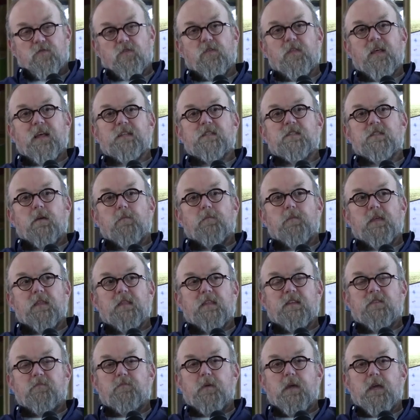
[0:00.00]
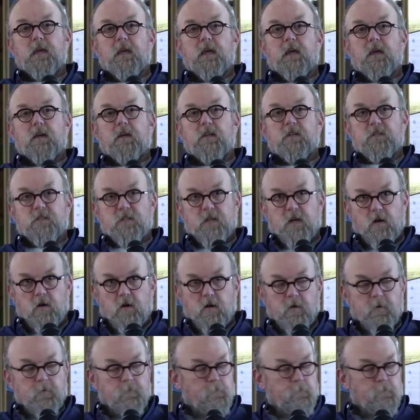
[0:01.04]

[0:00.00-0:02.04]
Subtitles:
So that's something that's being considered.